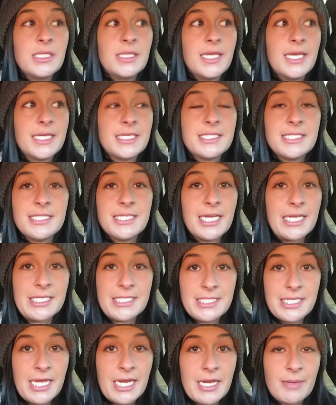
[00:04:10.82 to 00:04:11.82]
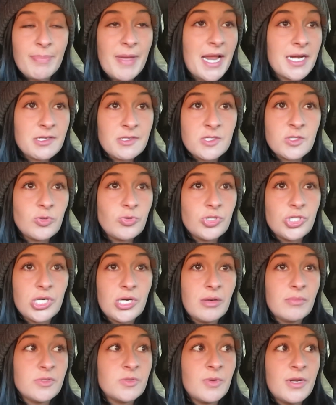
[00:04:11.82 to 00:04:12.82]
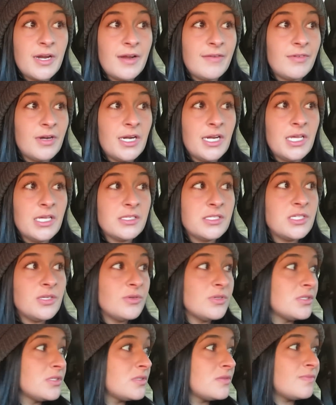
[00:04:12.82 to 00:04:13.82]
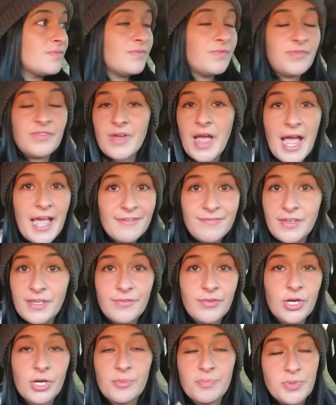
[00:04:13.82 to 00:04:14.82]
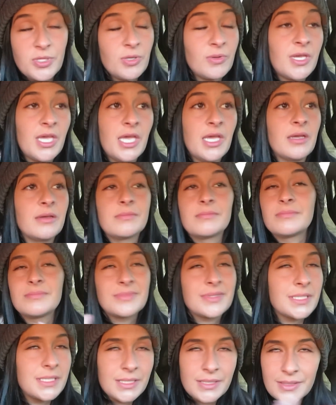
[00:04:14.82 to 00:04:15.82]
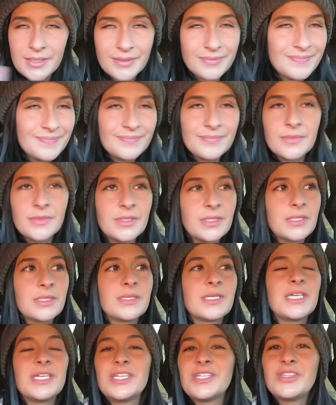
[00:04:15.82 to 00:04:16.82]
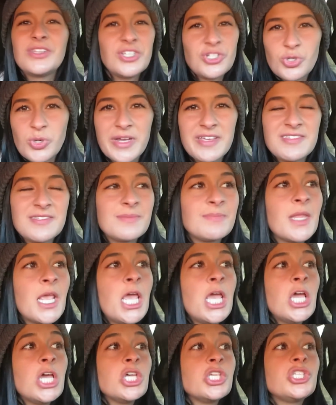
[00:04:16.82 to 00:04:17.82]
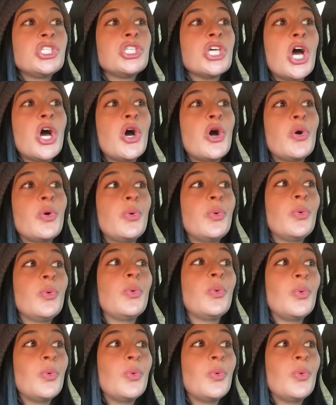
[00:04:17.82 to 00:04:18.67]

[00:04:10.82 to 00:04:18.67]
like sick, back to school germs, whatever it is. He was high fever, puking, you know, the joys. So